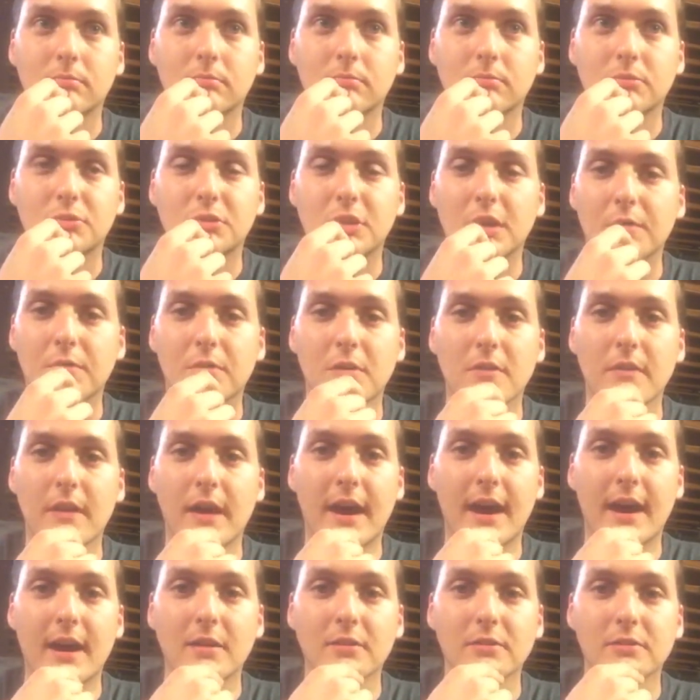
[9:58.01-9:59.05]
stuff around the
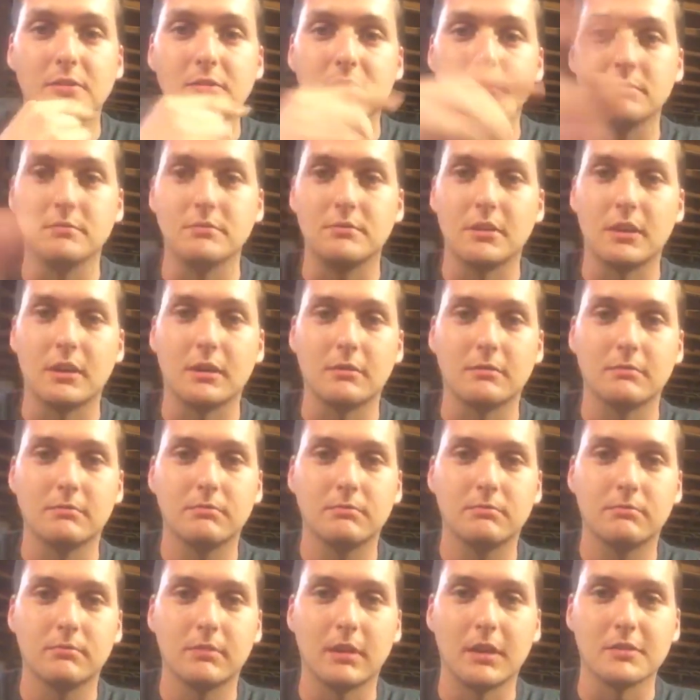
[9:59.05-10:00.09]
house and
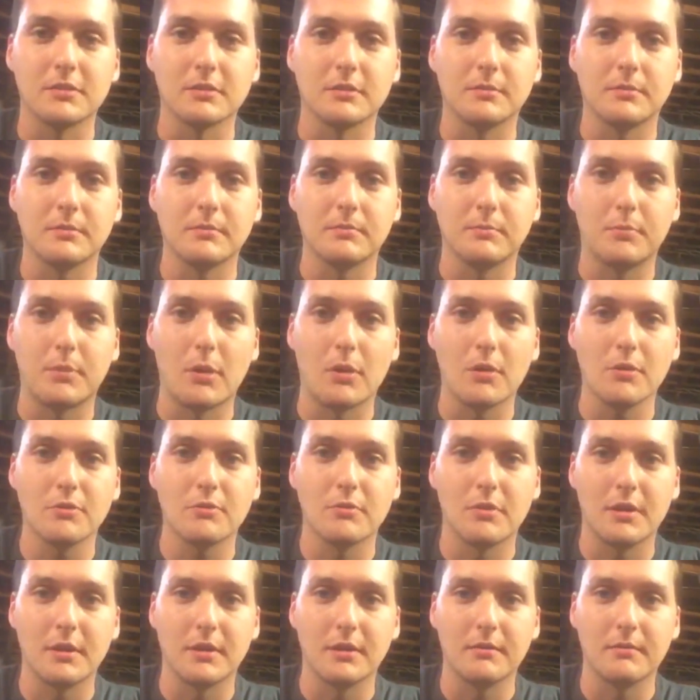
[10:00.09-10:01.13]
as a parts runner.